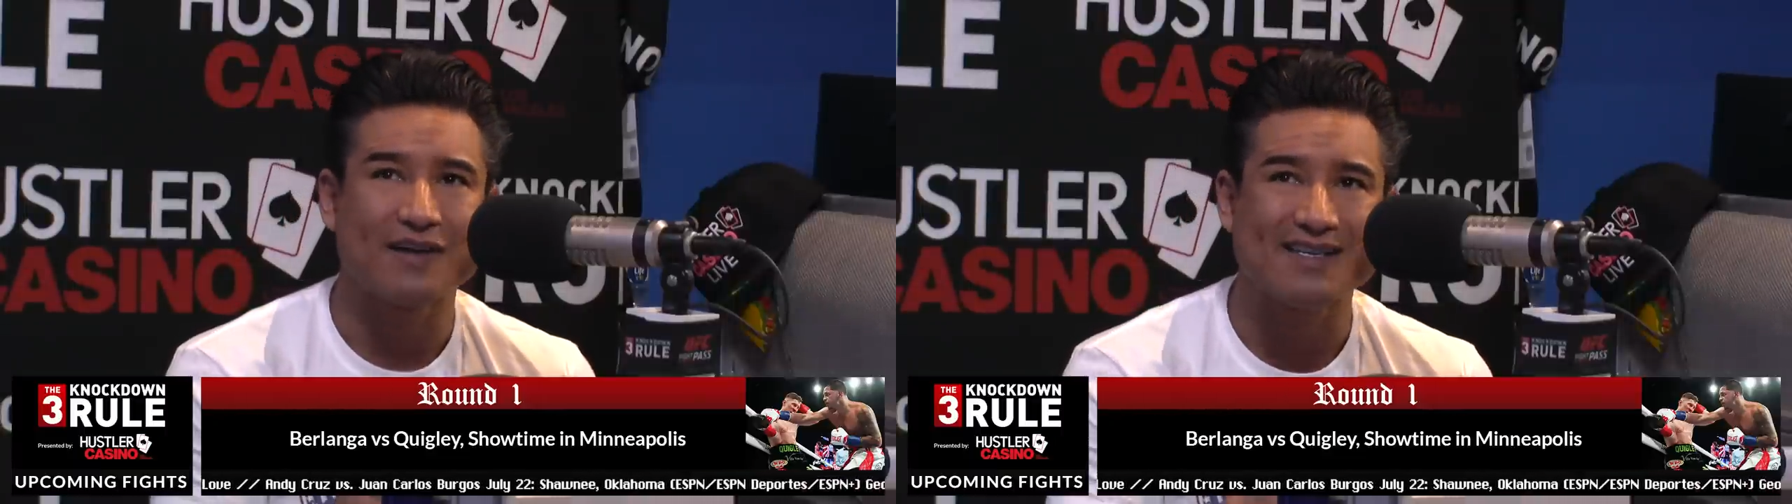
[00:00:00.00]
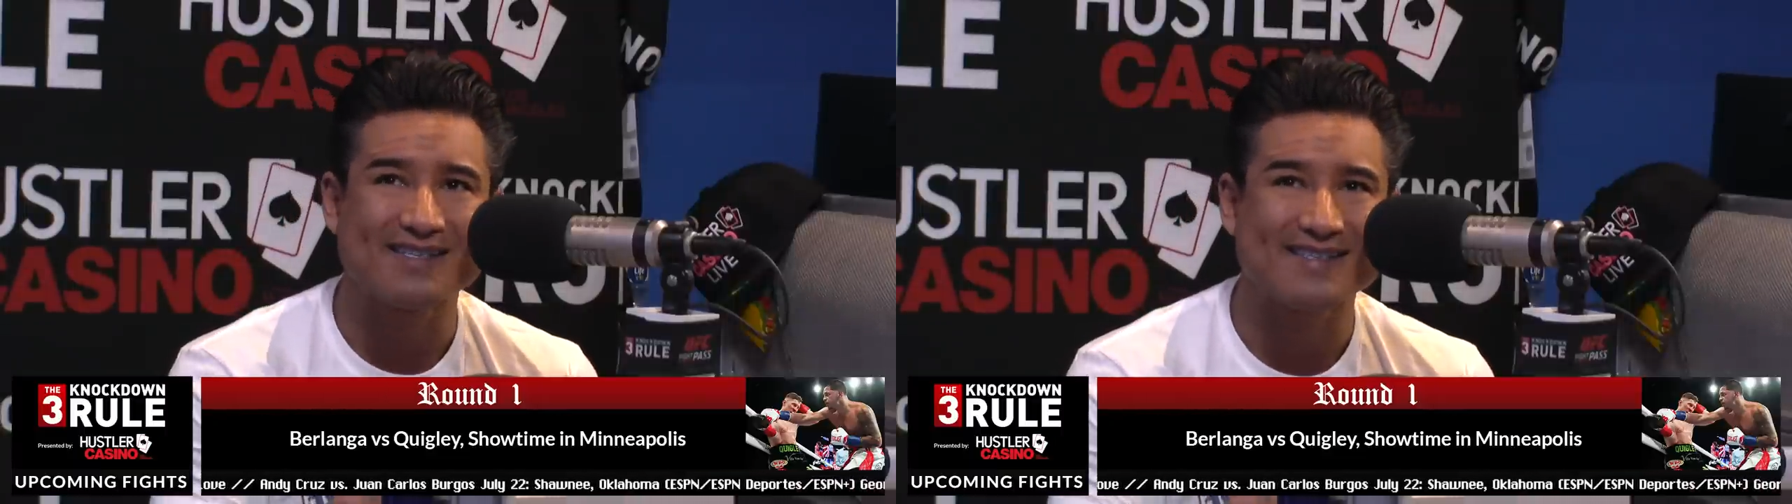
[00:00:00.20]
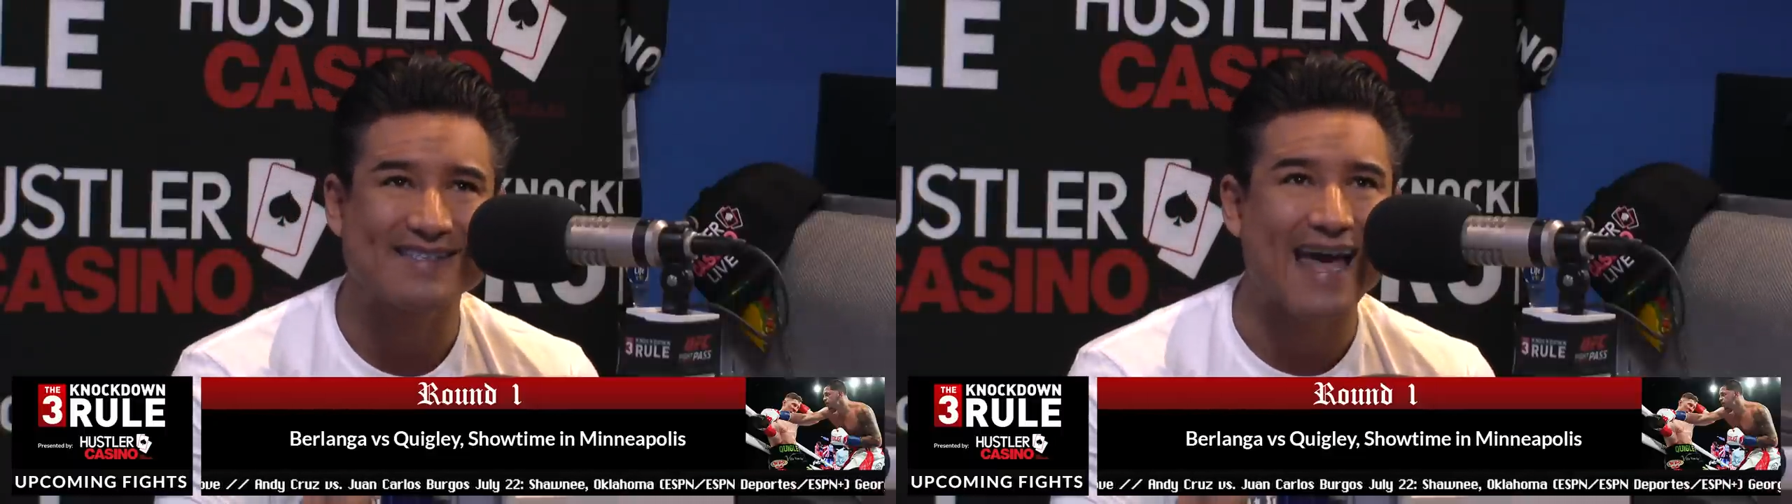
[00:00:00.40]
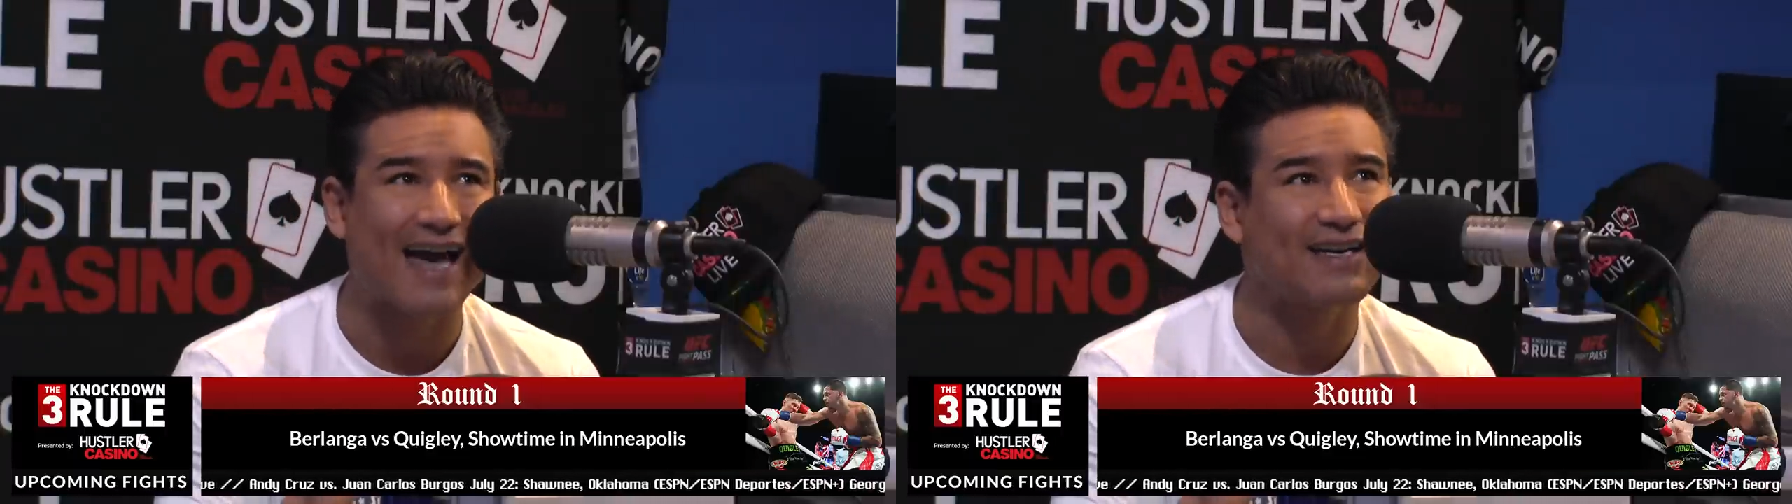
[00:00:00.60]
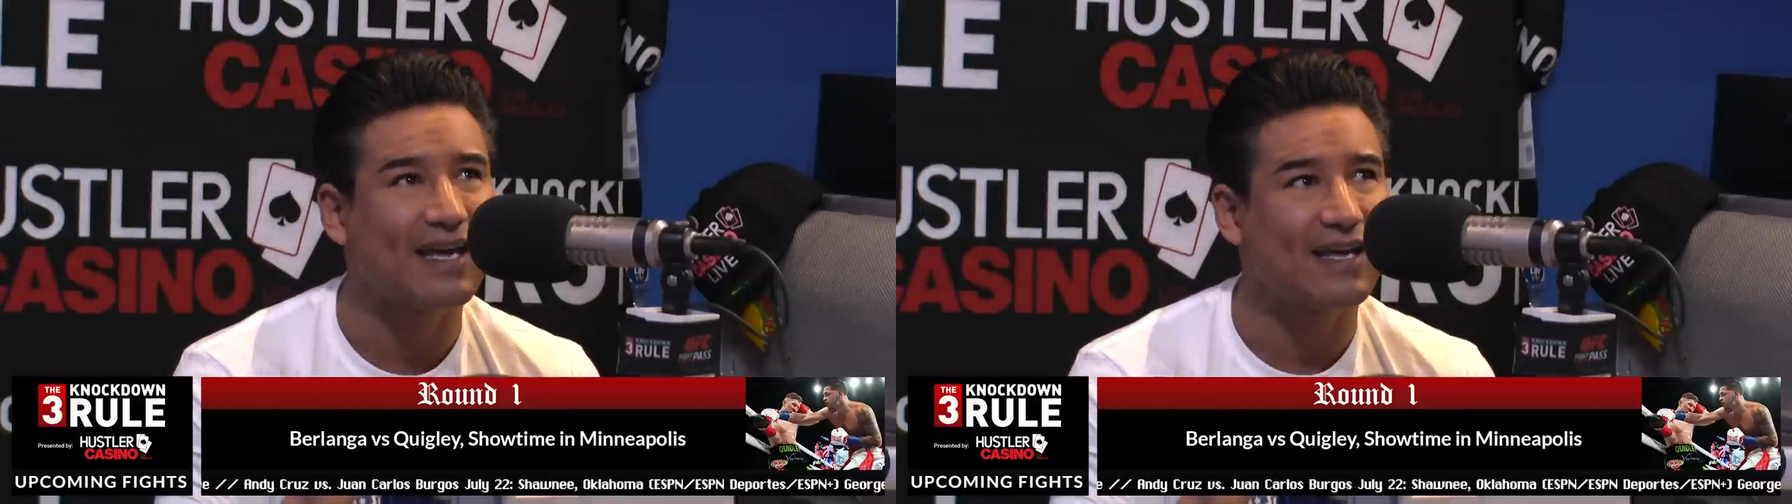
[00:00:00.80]
he's
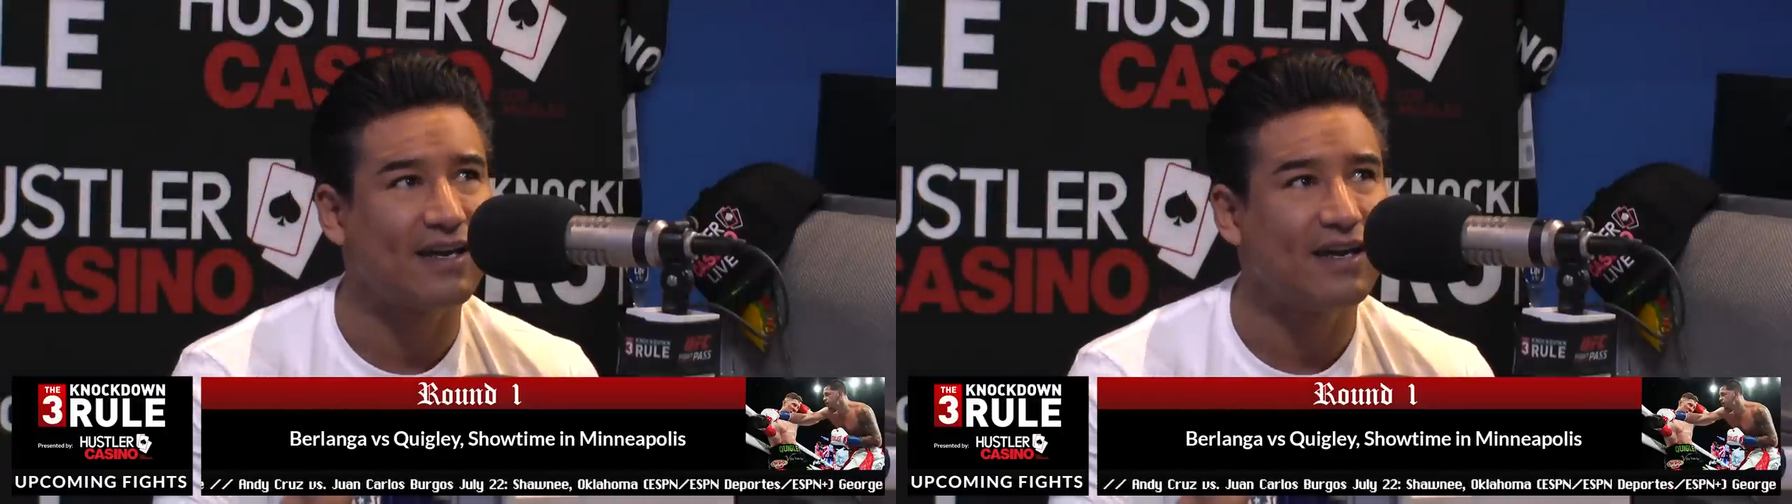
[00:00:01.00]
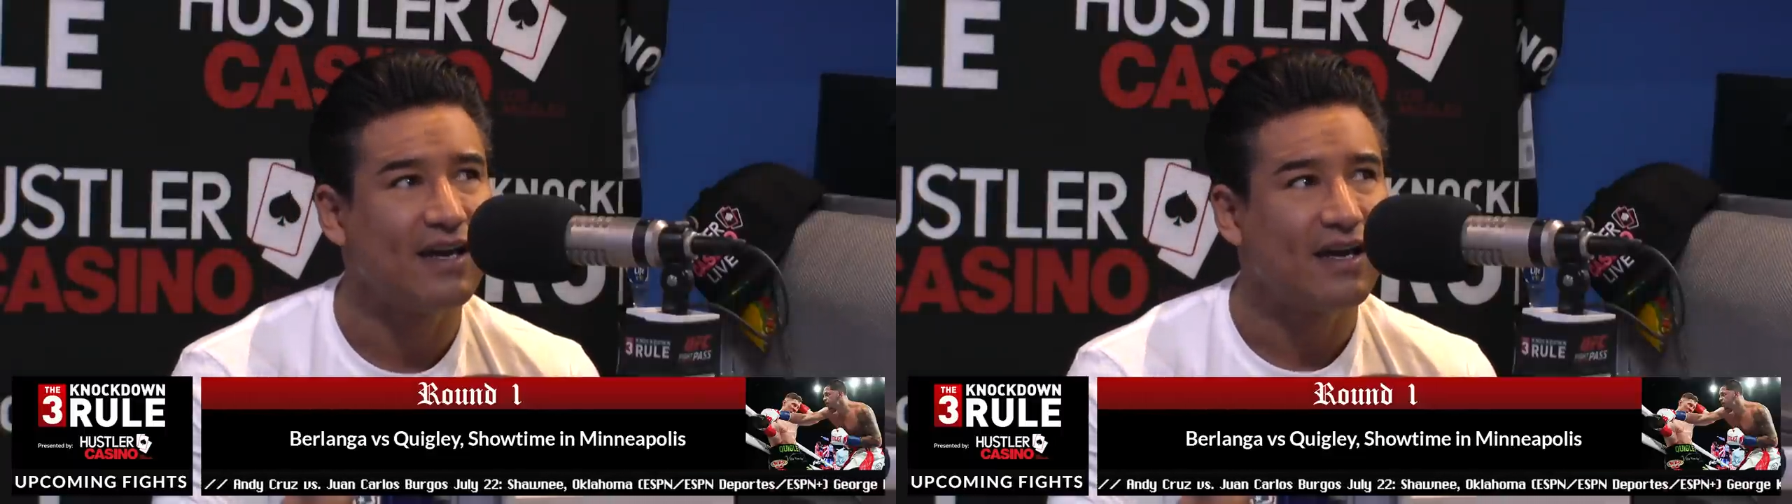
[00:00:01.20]
stagnated